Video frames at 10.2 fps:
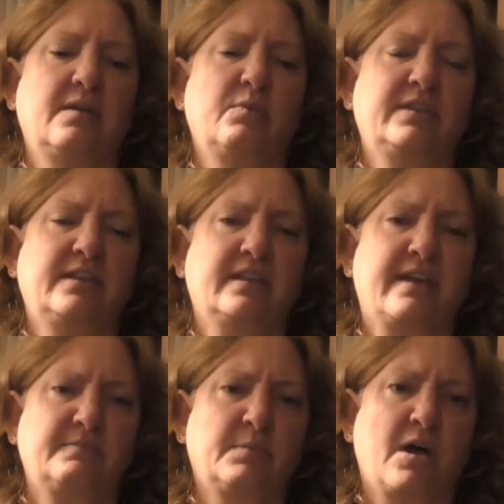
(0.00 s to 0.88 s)
what they
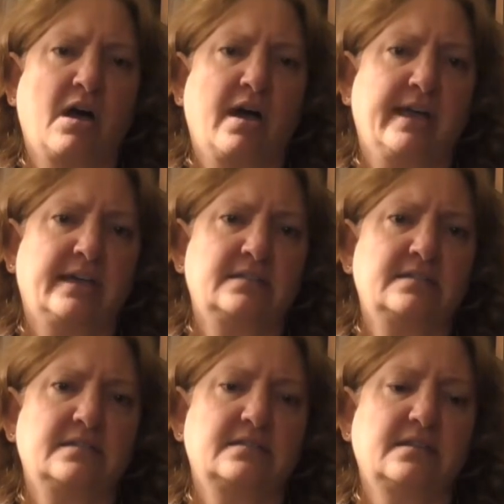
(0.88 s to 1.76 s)
left
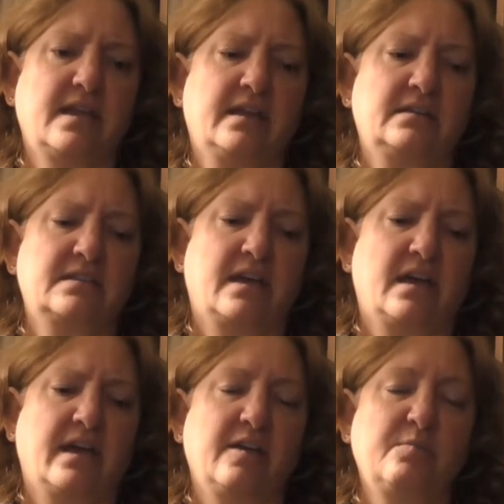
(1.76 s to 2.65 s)
behind. And
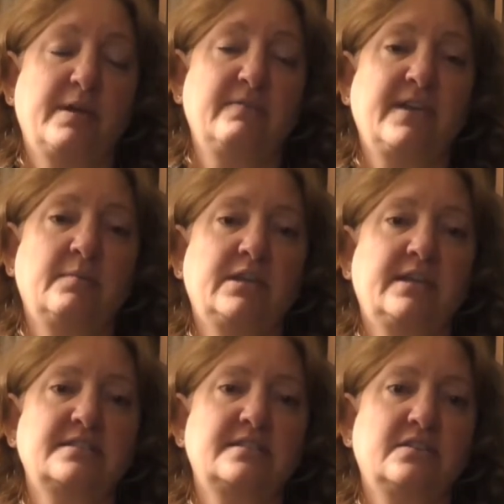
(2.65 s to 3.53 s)
I hope my family
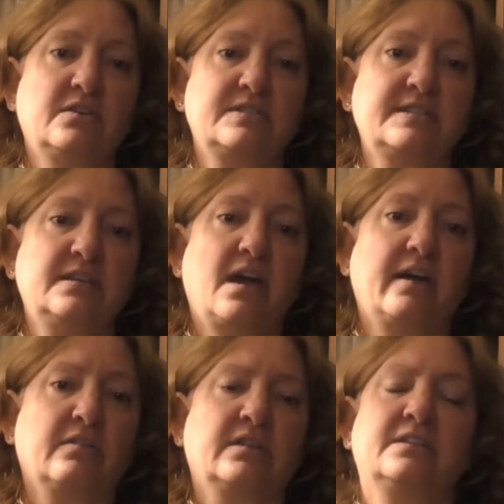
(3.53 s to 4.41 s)
gets to go see
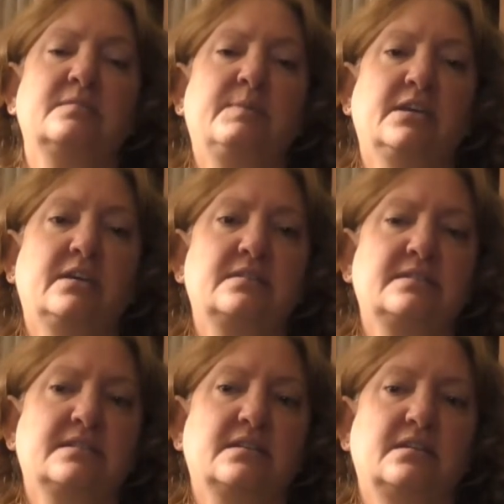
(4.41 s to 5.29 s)
Ireland
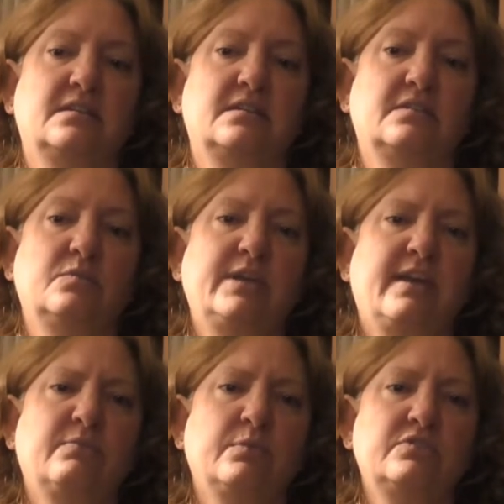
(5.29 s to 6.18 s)
because we
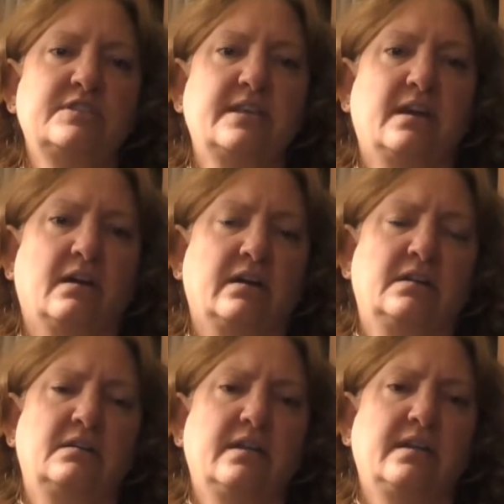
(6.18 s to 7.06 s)
have roots there
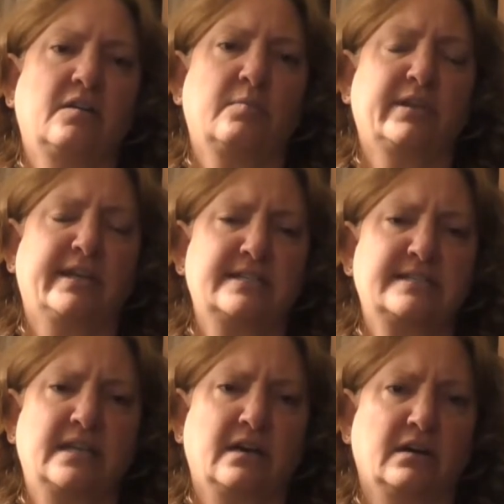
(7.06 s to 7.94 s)
and our blood is
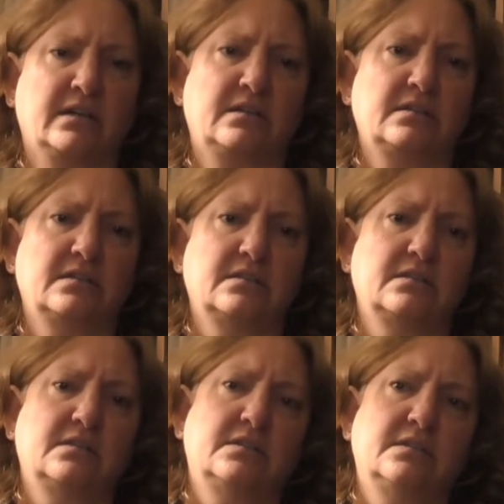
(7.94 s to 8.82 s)
there.
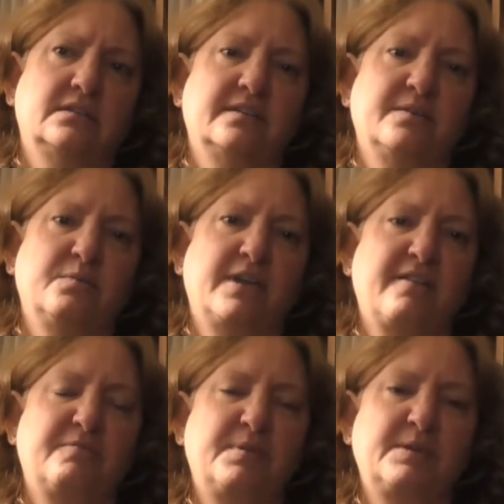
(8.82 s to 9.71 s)
We
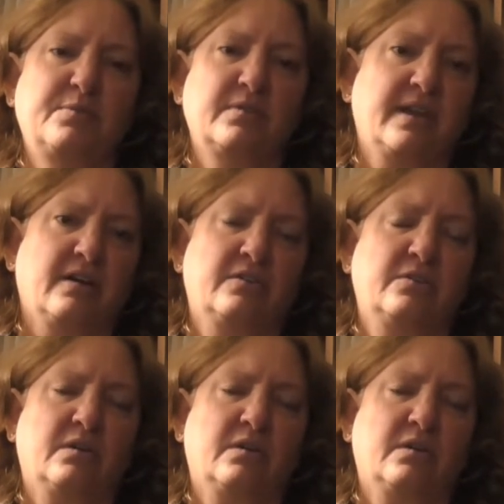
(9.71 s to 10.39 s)
have people there who